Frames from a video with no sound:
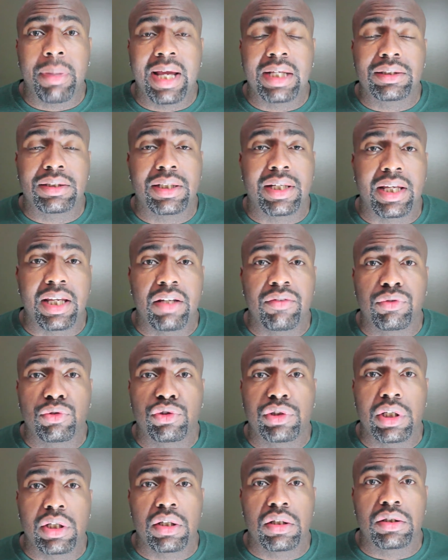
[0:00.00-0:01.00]
back to the Evil
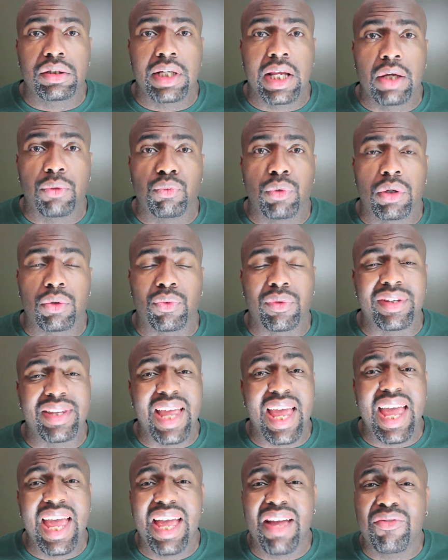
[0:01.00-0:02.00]
Genius Network with
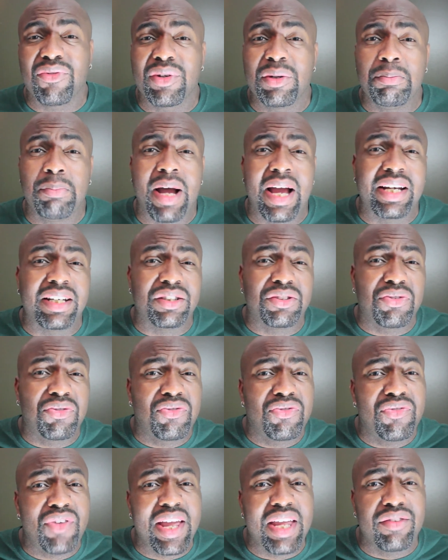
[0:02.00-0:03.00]
everybody's
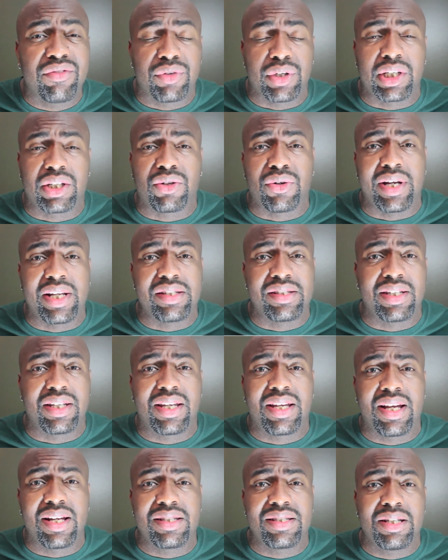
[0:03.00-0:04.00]
favorite crazy
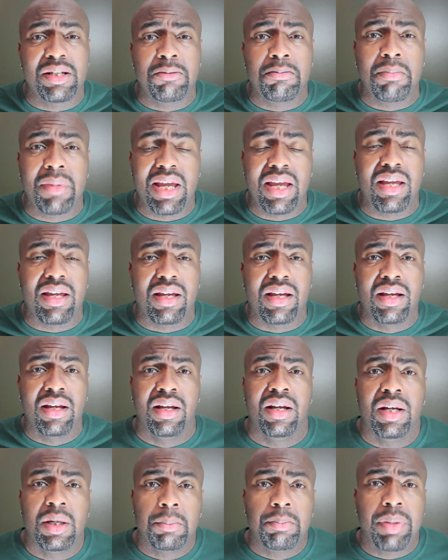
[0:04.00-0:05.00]
cousin, me,
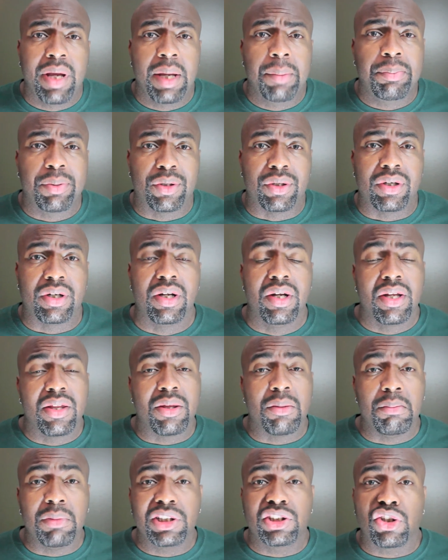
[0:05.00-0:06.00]
Pepper,
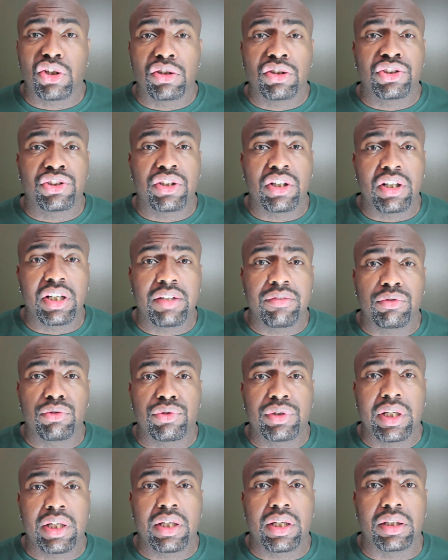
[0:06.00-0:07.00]
the misunderstood evil
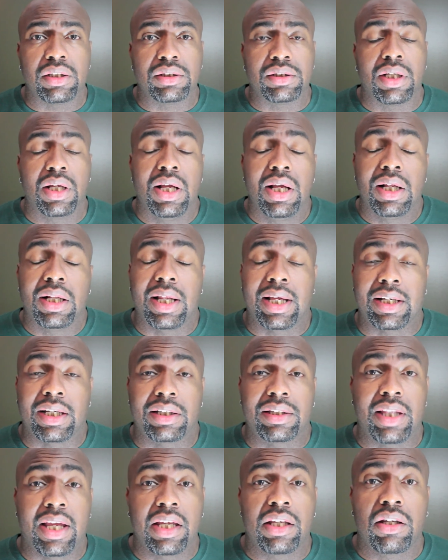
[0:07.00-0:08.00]
genius. I'd like to
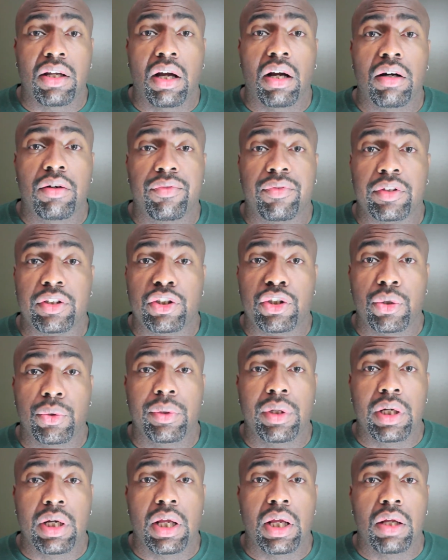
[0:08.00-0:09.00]
thank y'all for
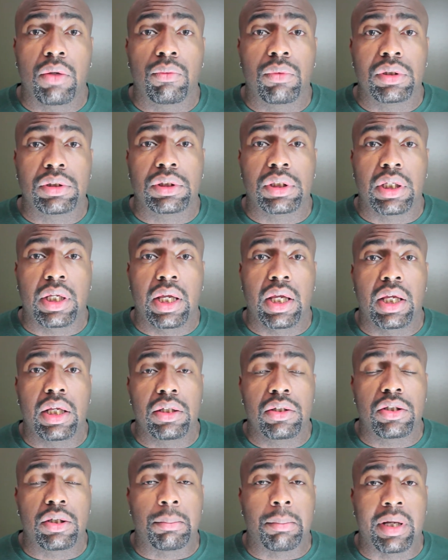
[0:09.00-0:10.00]
tuning in once
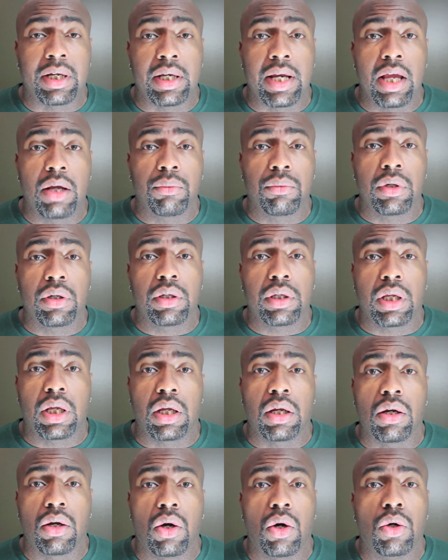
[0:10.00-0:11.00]
again to my network
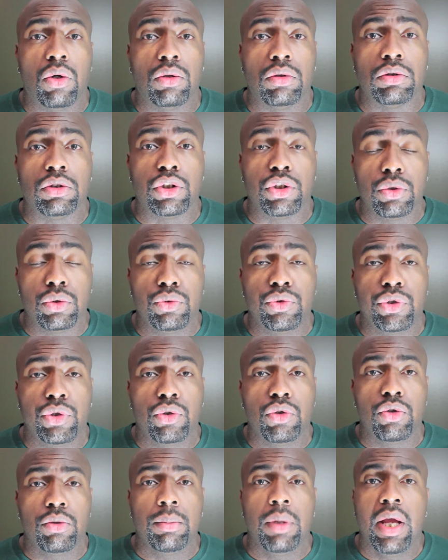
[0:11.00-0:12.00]
here on
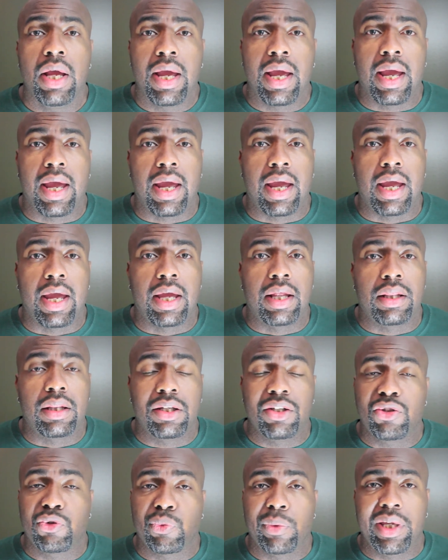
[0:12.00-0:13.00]
YouTube. And
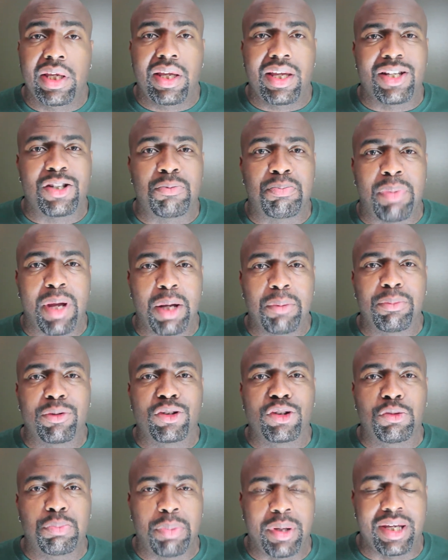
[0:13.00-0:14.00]
this week is
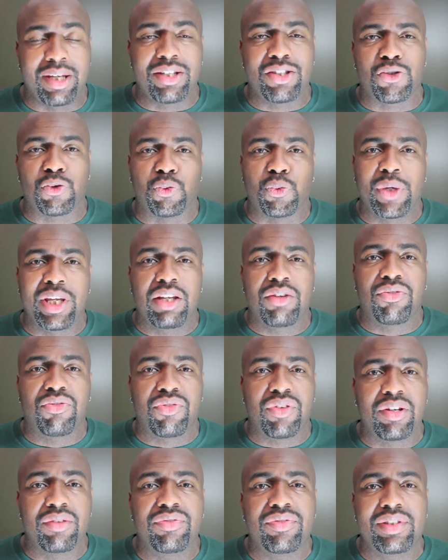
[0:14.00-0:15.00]
Pepper's Picks Week
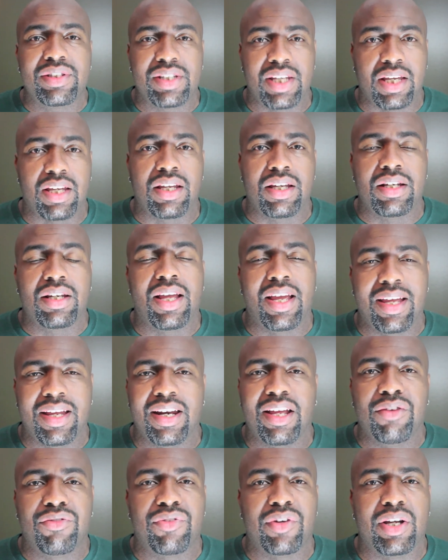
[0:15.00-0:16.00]
15
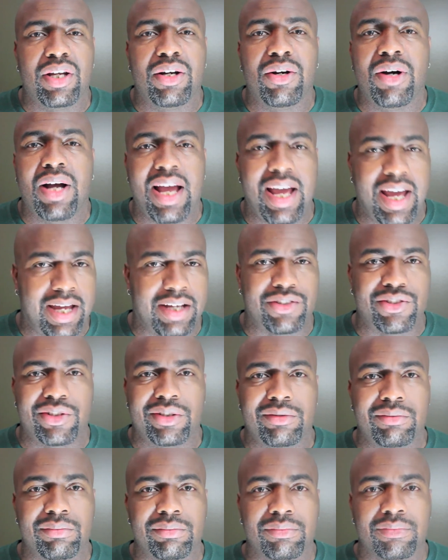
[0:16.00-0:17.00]
NFL action.
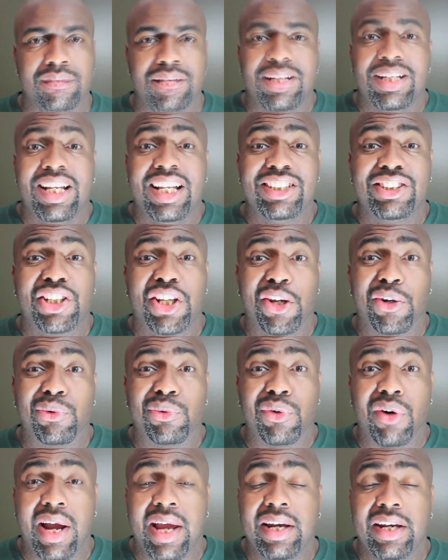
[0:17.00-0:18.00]
Let's get
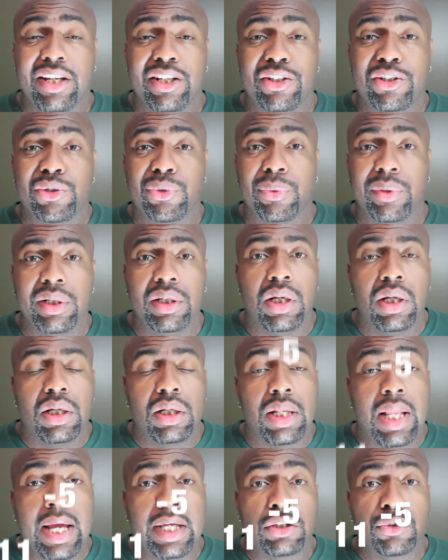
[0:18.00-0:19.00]
right into it.
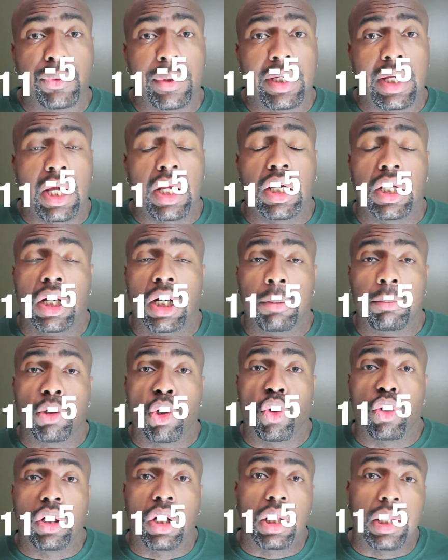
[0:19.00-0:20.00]
Last week I ended up
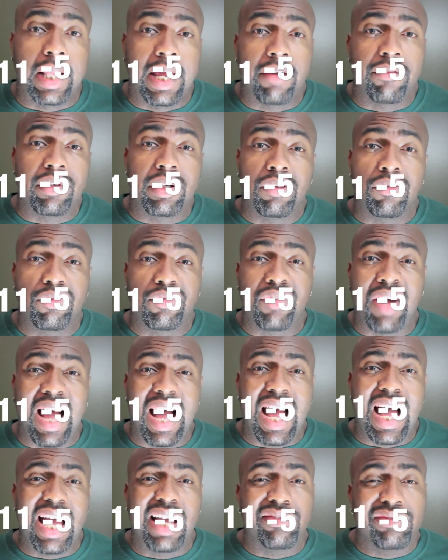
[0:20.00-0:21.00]
going
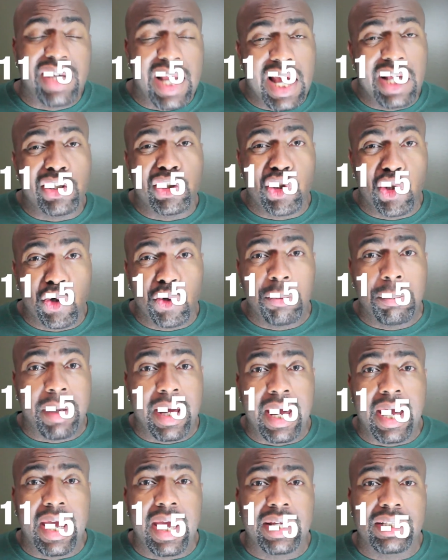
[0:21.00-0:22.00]
11-5. Not too
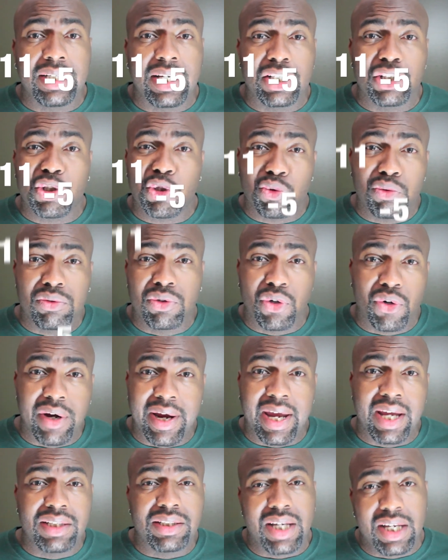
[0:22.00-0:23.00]
bad, not too
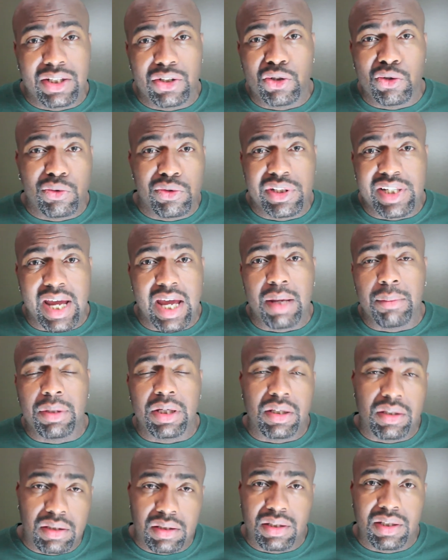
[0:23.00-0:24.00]
great, not too
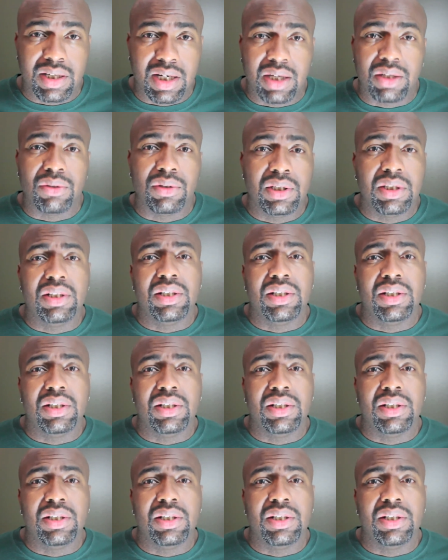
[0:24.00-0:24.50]
shabby. You know,